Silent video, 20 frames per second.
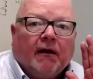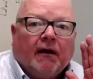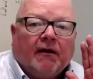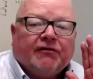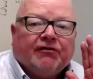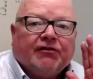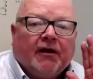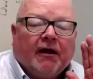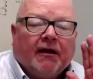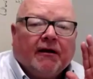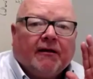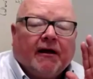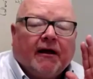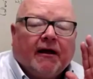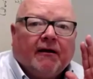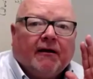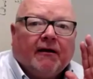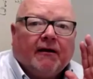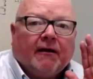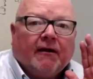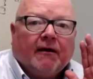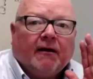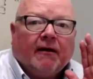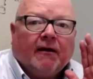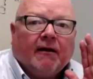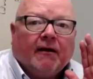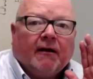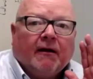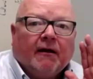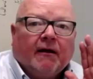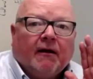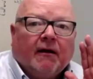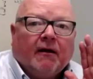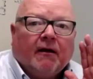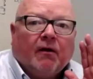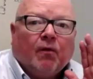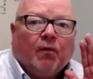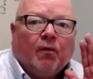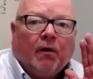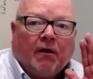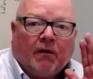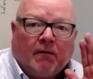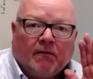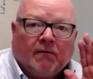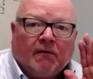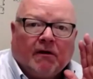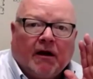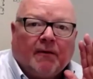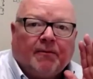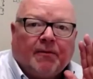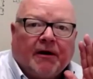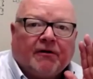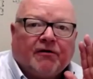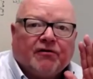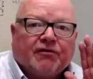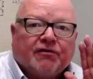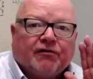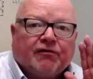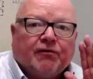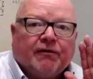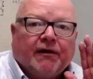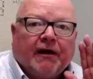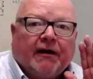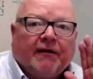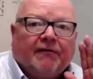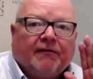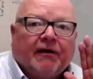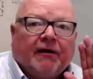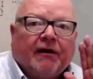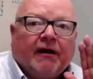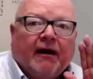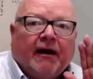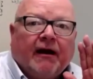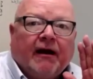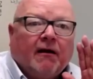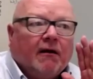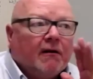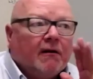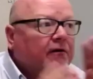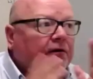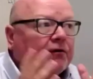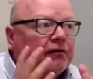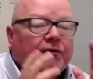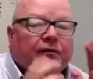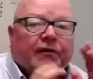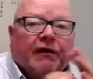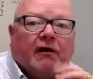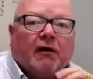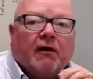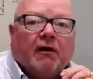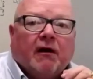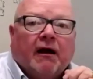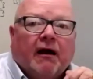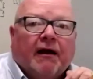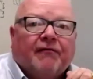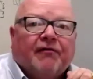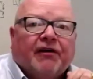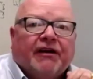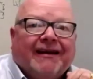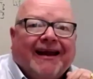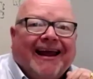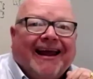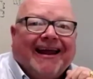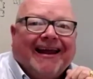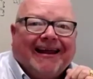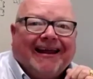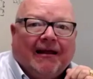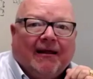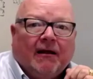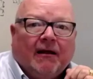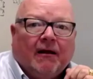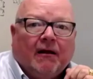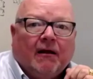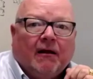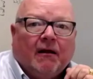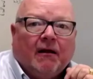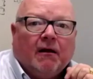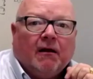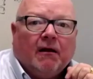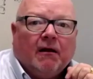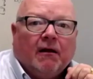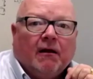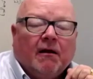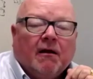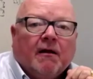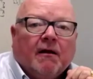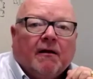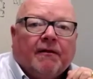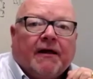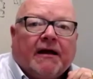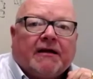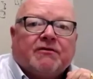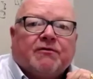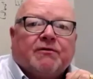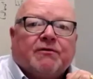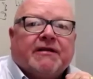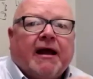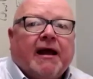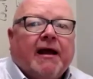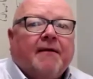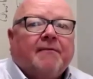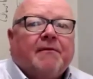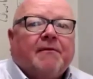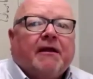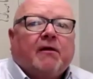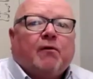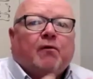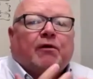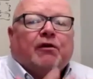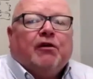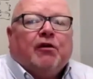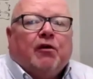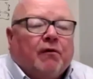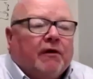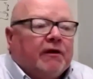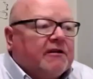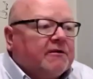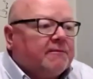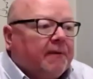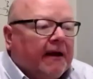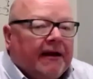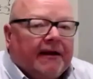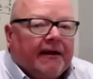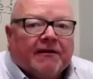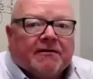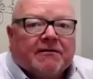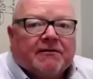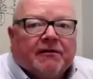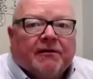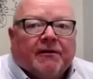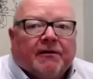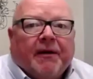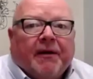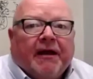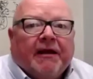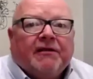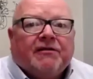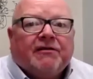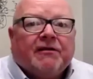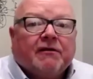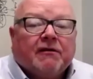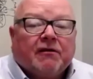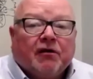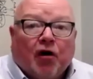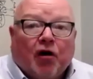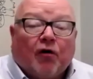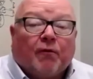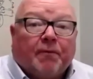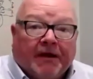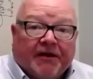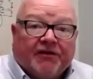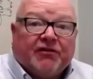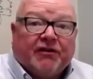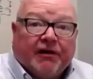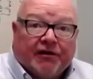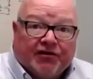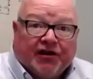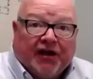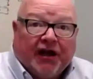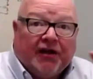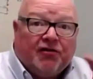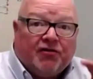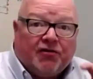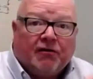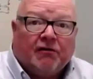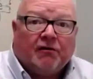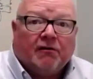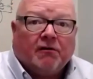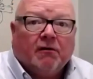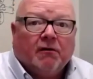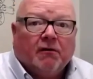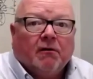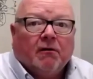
How'd you like that? Well, chiropractors are doing that they're doing it every day. That's what's happening when you don't explain this to the patient, called patient education.